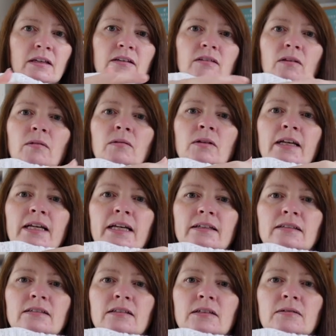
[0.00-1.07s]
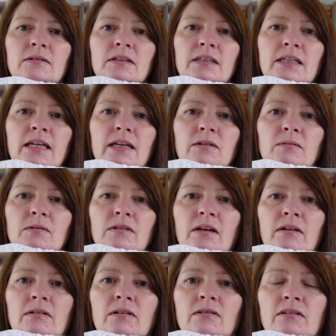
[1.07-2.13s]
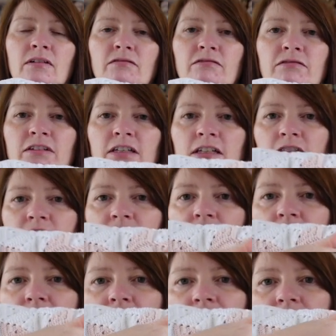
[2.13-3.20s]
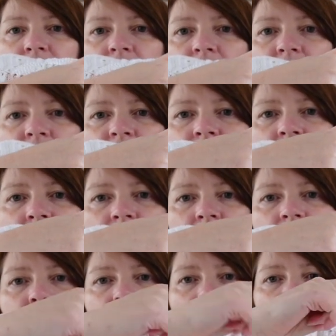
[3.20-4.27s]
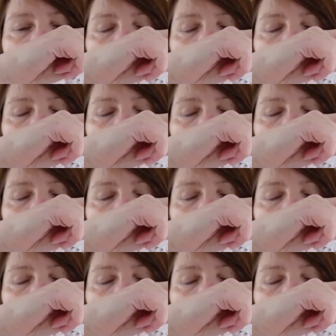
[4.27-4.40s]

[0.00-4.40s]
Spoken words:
So all I had to do at the end was go along and finish sort of another